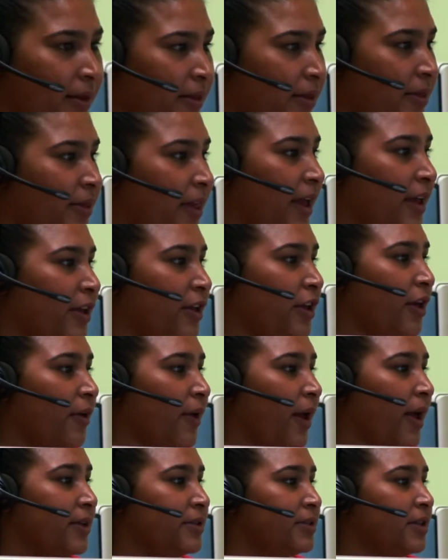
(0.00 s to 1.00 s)
The
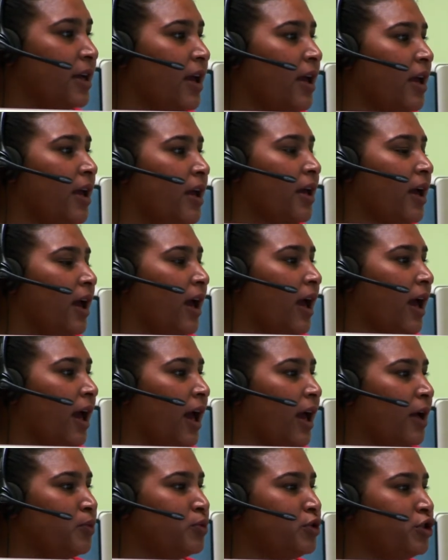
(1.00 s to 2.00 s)
questions mustn't
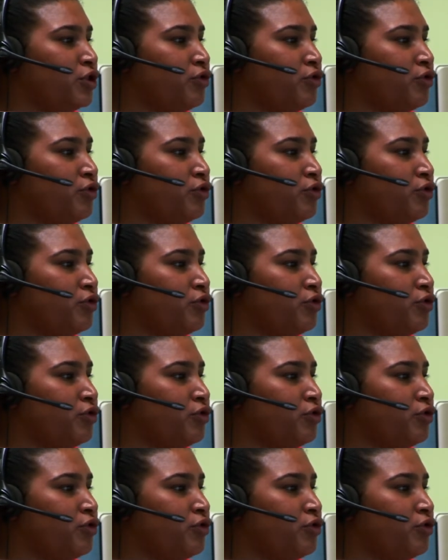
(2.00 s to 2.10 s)
introduce